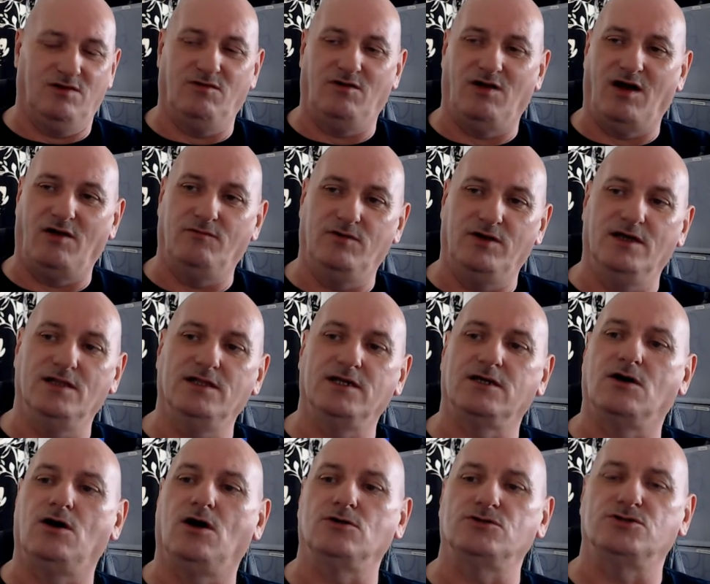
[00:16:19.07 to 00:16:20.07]
a really
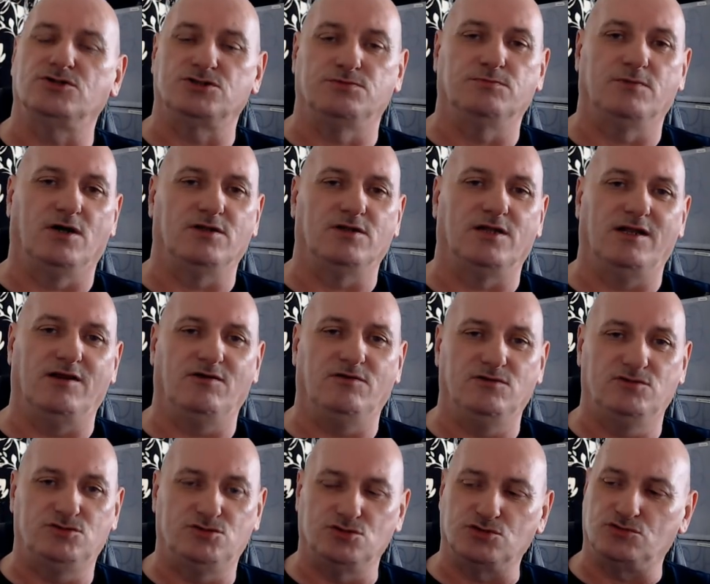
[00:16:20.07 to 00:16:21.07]
gorgeous mod and it
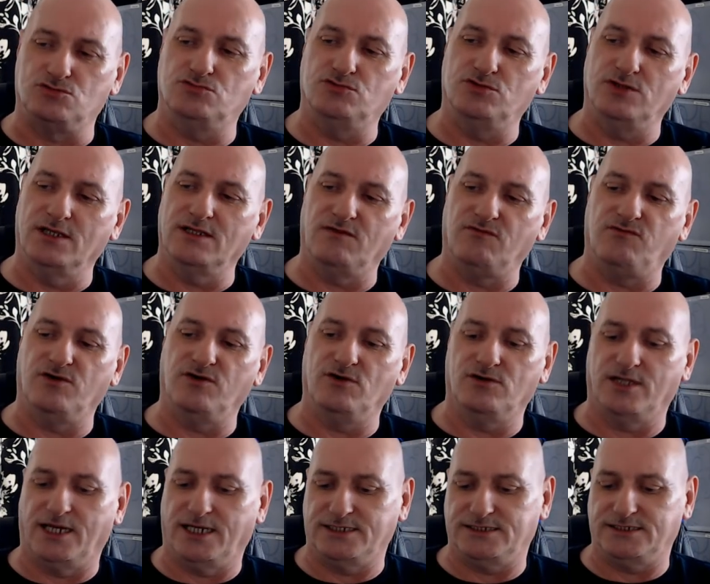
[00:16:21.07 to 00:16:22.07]
does really feel
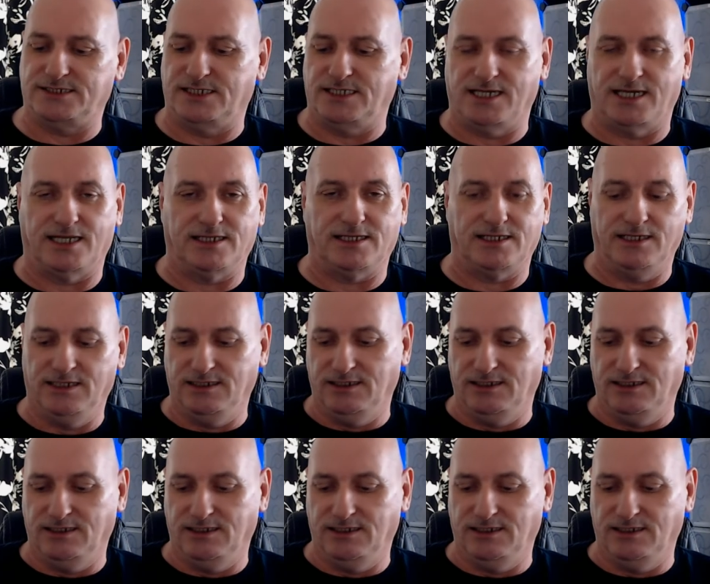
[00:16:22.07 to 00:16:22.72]
nice in the hand